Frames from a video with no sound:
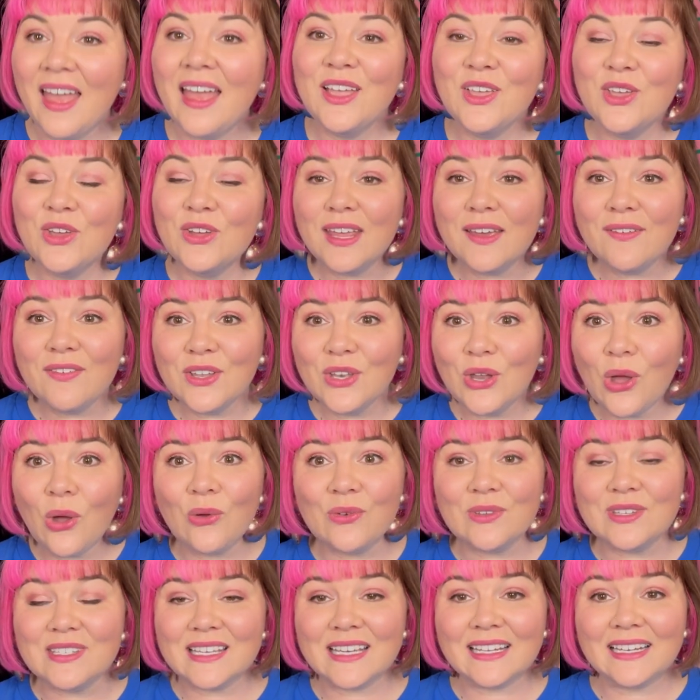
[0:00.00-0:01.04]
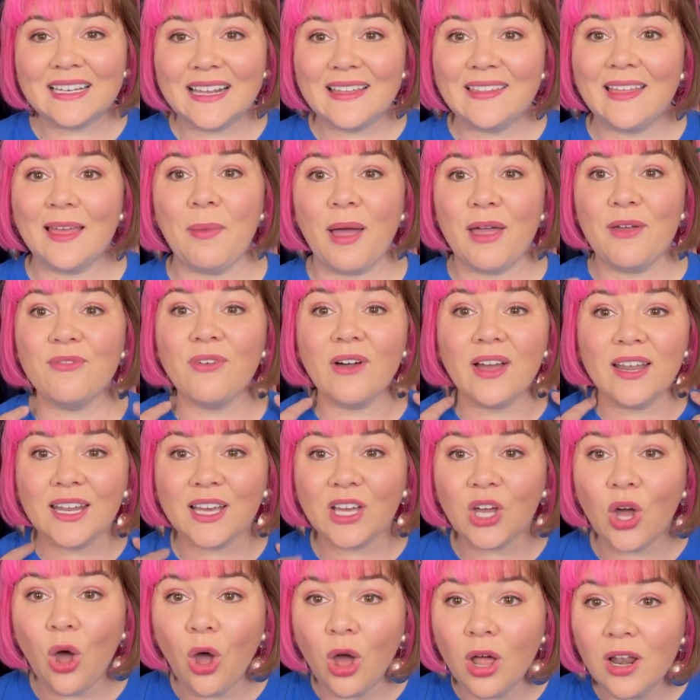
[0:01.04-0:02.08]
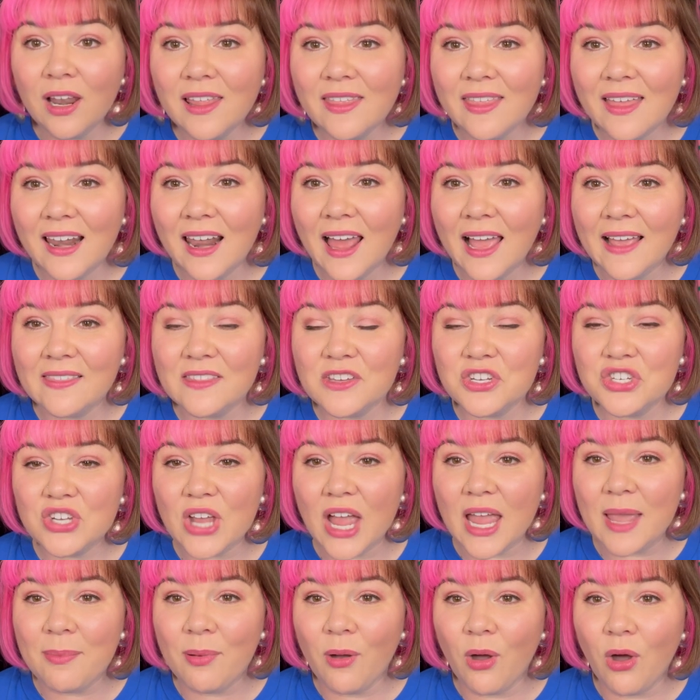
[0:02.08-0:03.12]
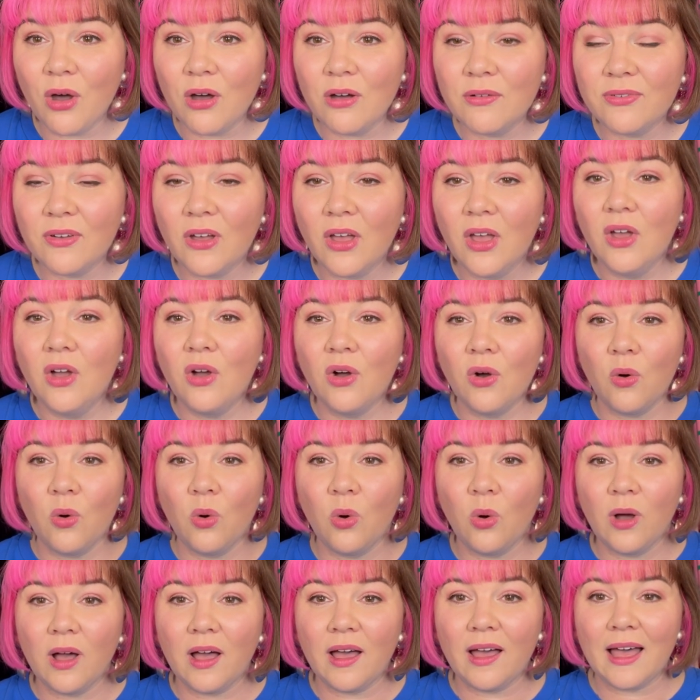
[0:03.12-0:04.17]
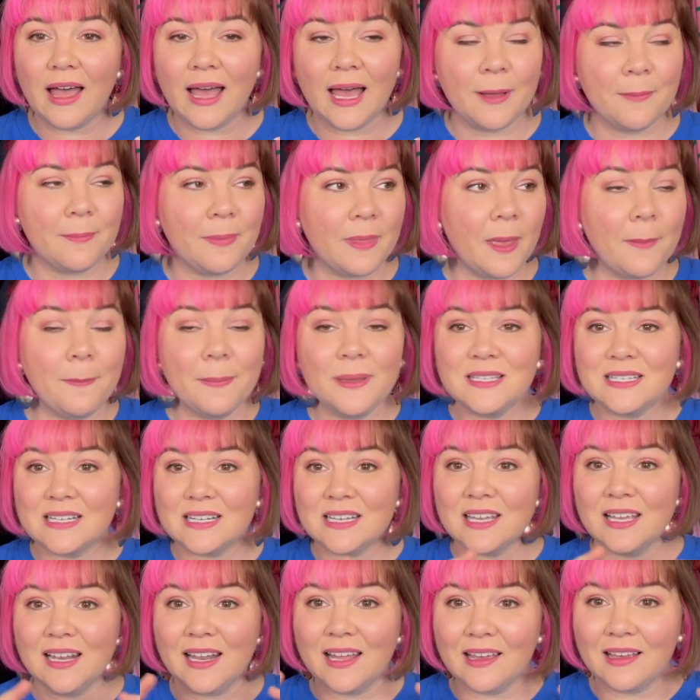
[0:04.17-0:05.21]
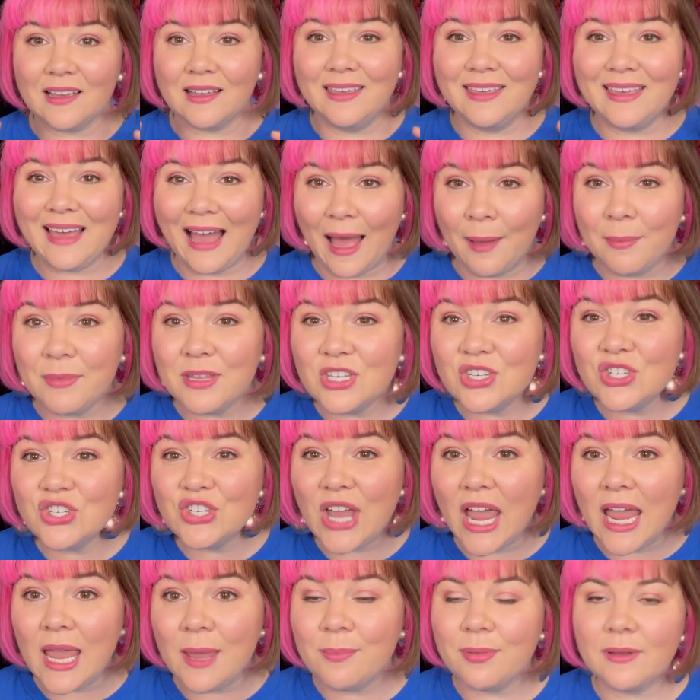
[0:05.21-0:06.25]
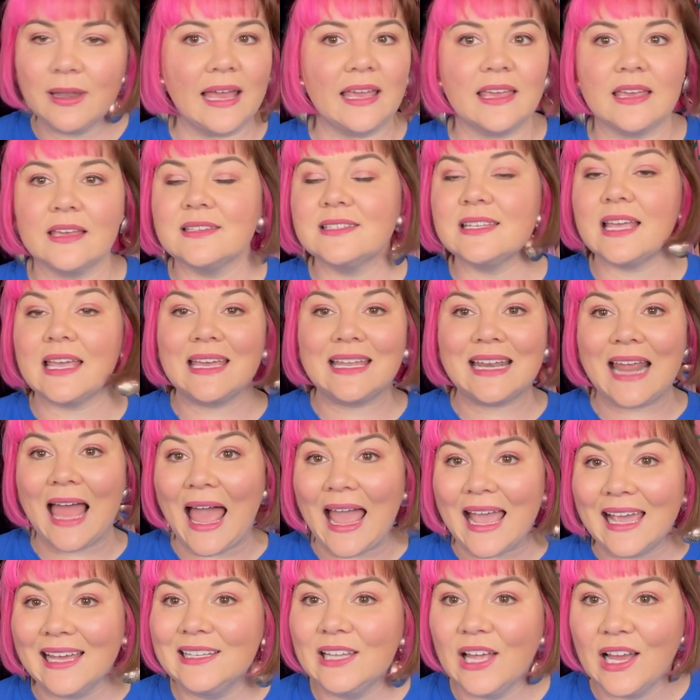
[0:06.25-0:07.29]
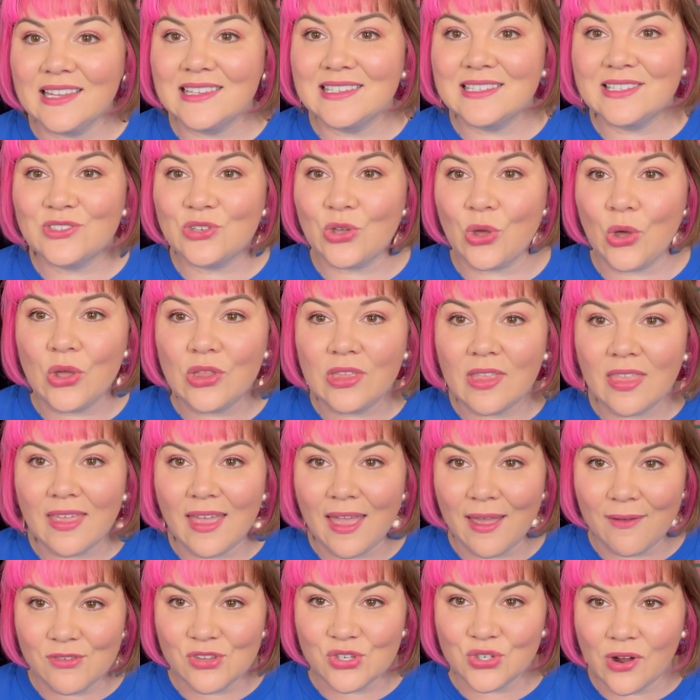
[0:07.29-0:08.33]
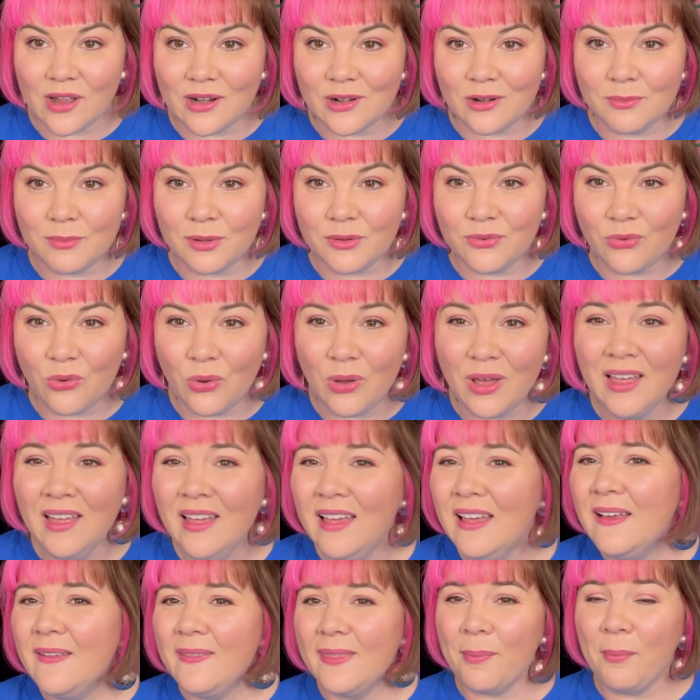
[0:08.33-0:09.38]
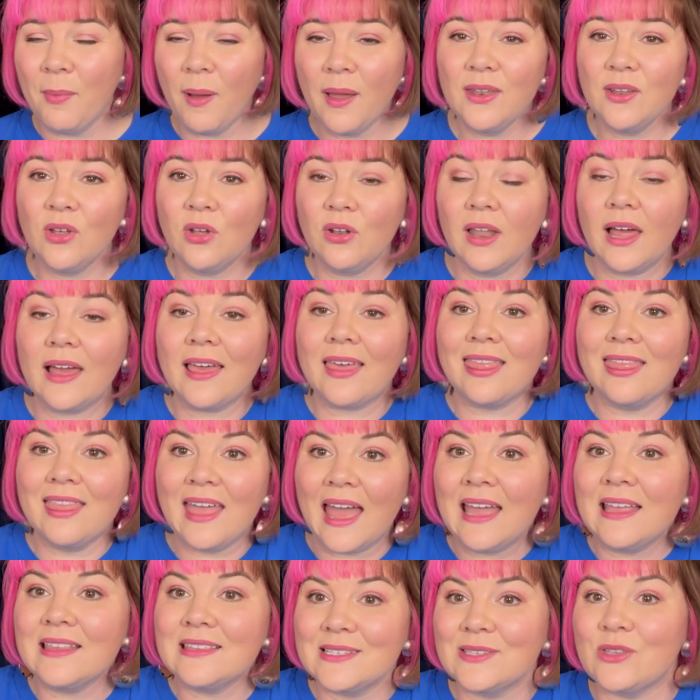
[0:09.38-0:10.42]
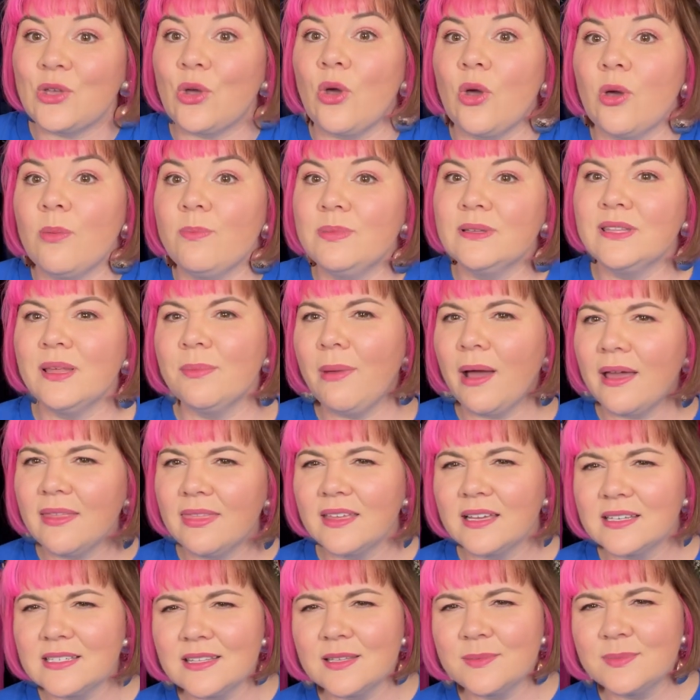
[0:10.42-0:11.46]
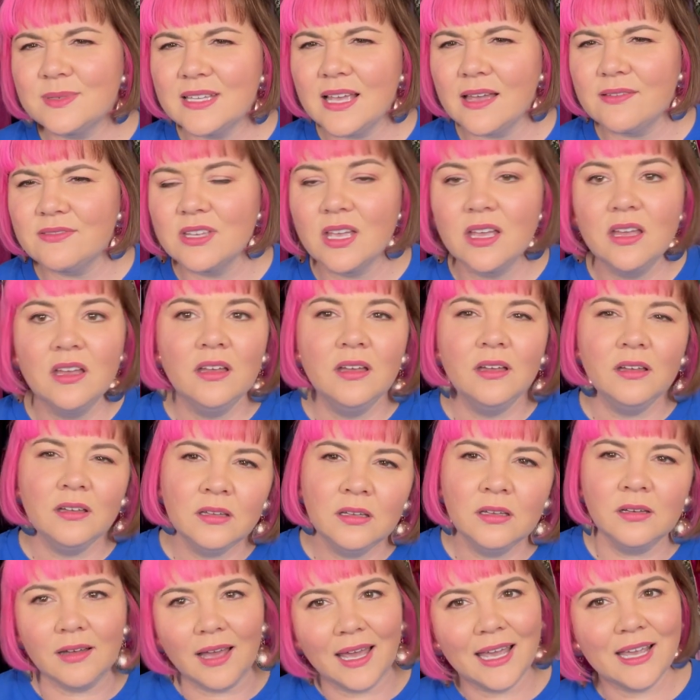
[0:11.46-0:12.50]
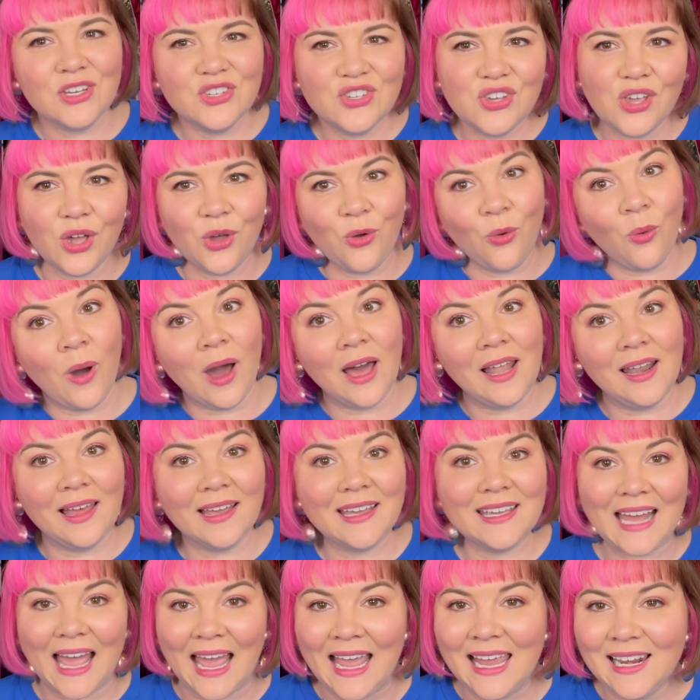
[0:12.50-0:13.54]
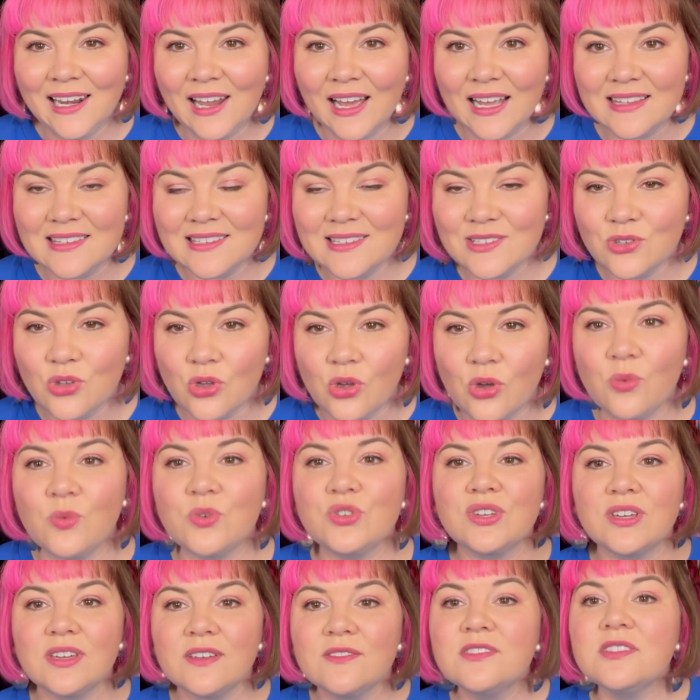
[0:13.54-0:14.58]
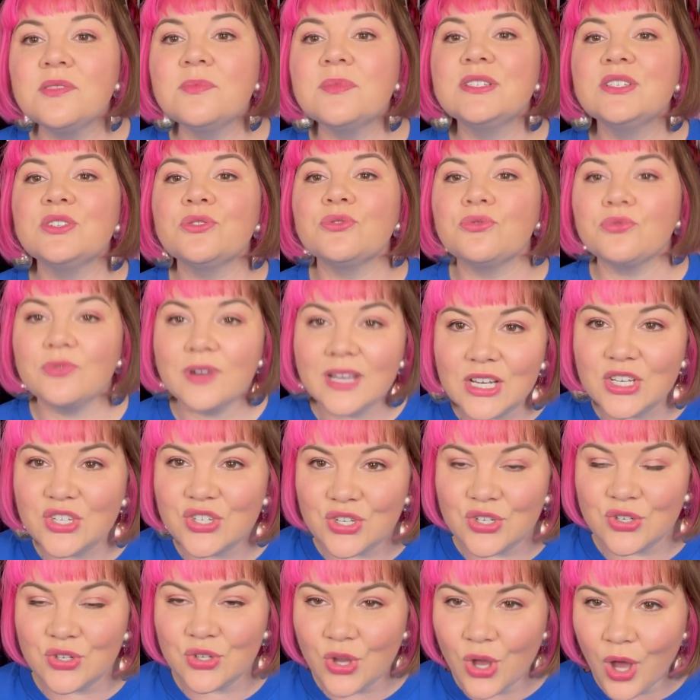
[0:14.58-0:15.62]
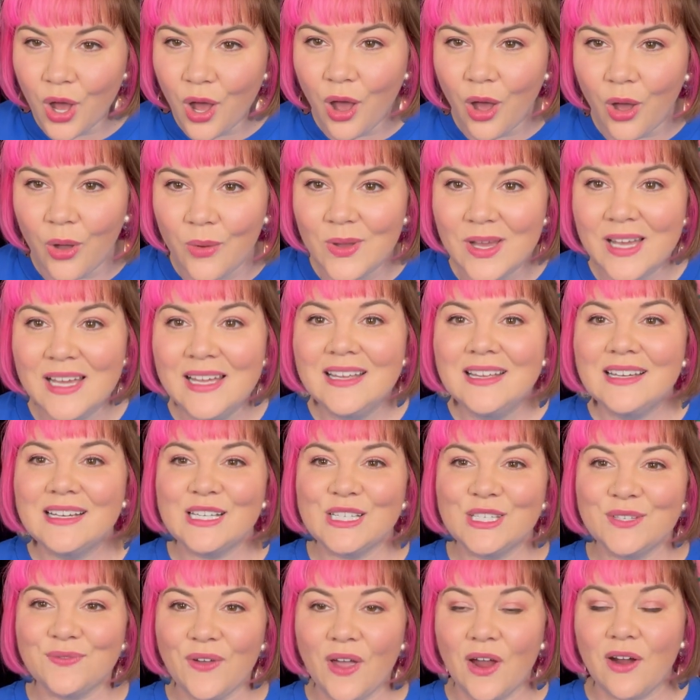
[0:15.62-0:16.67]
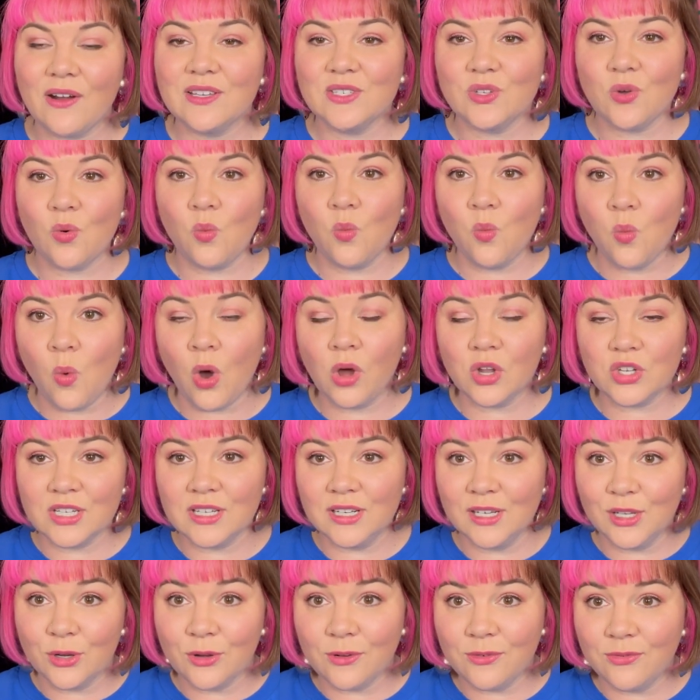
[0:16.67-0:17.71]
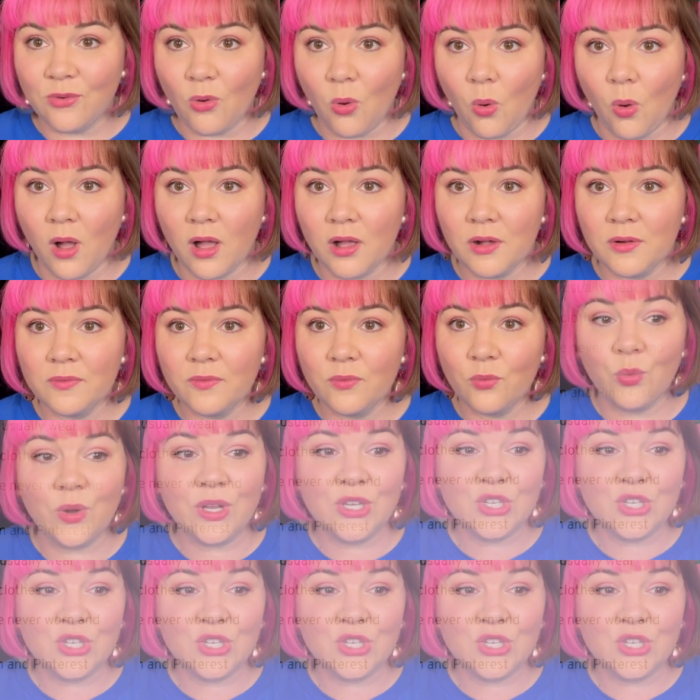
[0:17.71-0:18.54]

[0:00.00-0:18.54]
You never know, suddenly they might find a collar they like the shape of, or um, a particular garment shape, like say an A-line skirt they haven't tried on before. They might not like that skirt, but they might think to themselves, oh, actually I quite like an A-line skirt, which gives them a direction to go as far as what to look for when